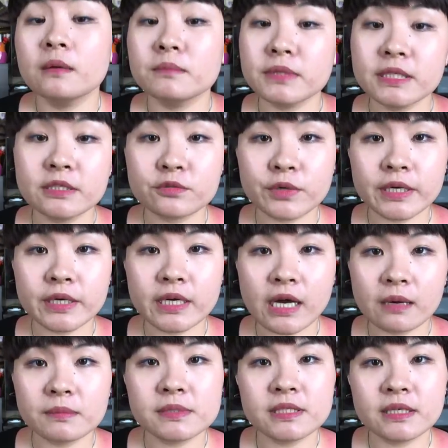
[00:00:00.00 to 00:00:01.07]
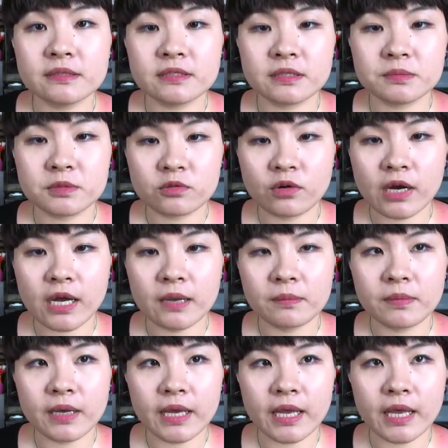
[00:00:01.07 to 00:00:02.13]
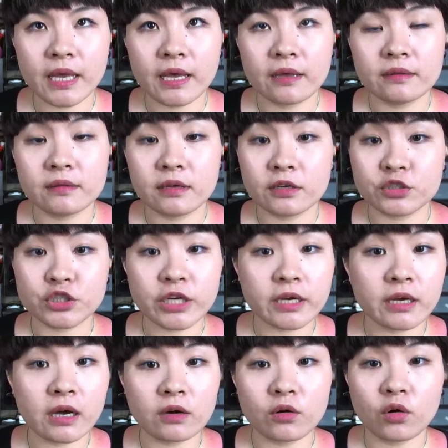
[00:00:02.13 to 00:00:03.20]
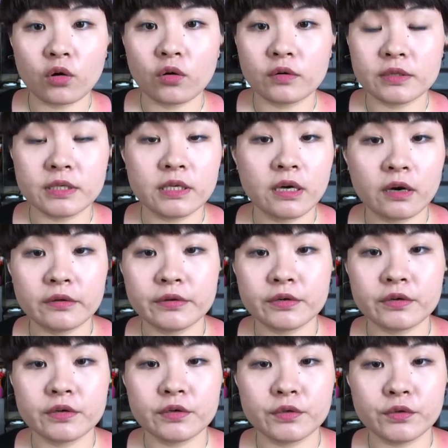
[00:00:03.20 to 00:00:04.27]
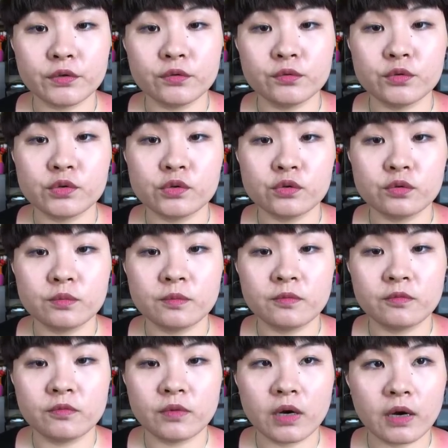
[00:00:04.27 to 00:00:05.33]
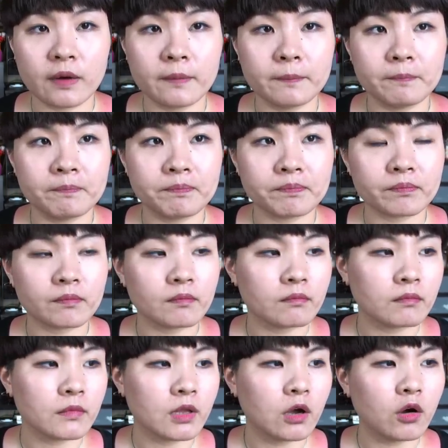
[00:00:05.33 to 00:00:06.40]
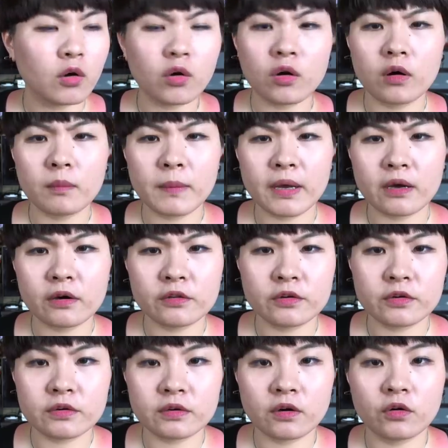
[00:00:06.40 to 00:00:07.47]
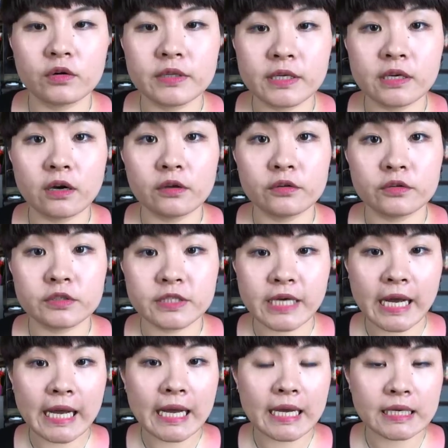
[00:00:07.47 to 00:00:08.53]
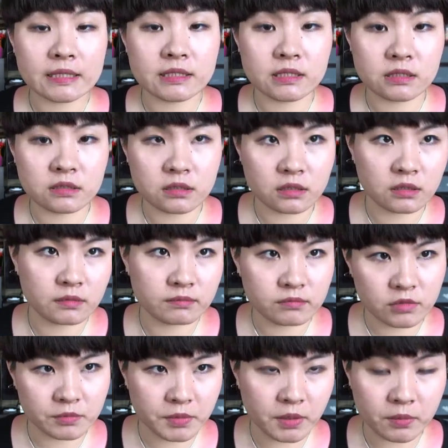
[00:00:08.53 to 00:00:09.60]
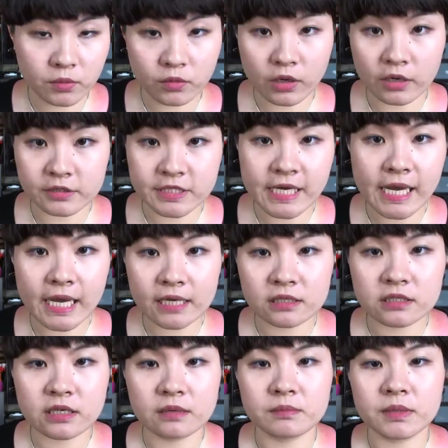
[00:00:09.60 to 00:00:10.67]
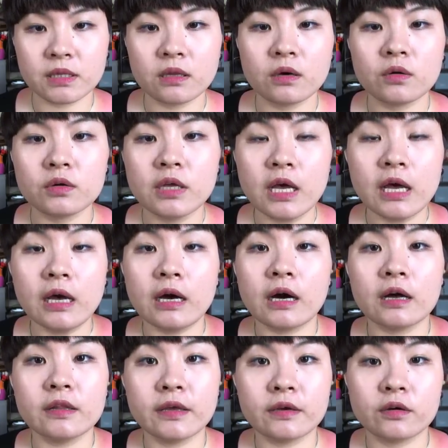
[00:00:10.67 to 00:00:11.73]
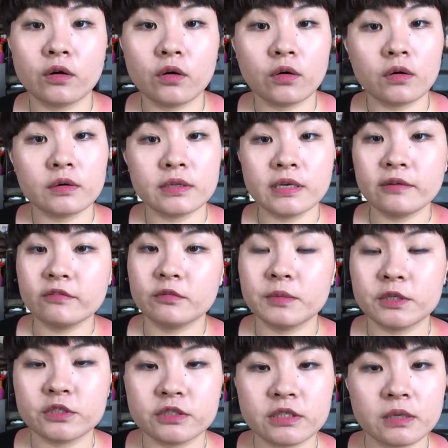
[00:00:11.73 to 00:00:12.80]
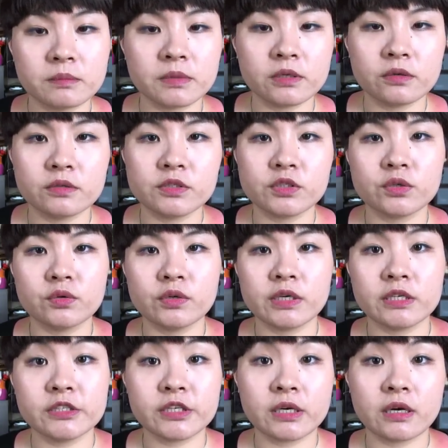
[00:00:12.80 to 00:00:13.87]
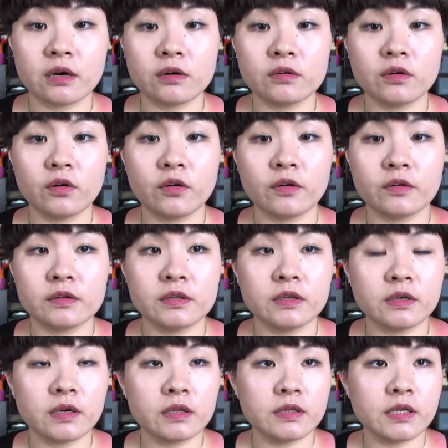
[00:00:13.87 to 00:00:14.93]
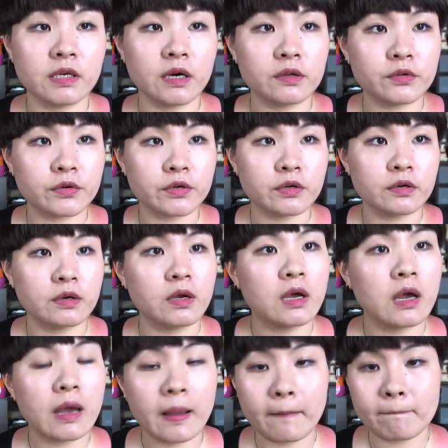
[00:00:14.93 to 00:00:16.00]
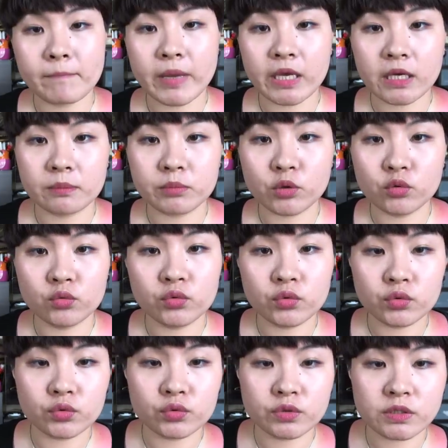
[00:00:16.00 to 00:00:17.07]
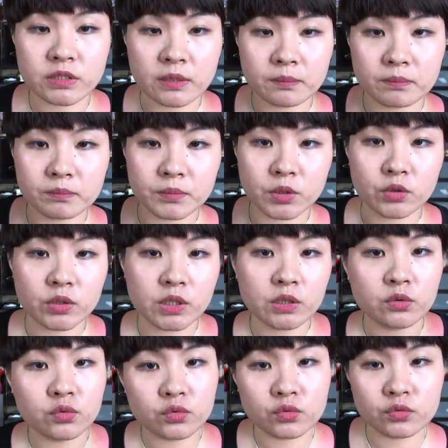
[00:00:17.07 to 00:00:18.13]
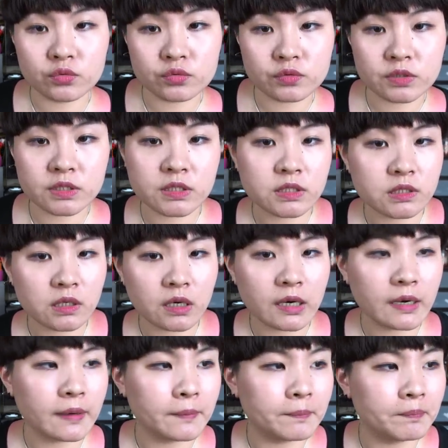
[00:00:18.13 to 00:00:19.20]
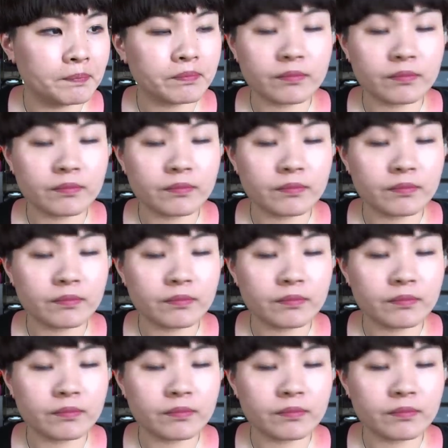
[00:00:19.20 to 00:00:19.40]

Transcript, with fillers: Please rate, comment, and subscribe. And uh, check out all the other YouTube, um, all my other, all the other tags. Um, the people got tagged down below. I'll link all the information down below so you can check out all the, the other makeup gurus and beauty gurus um,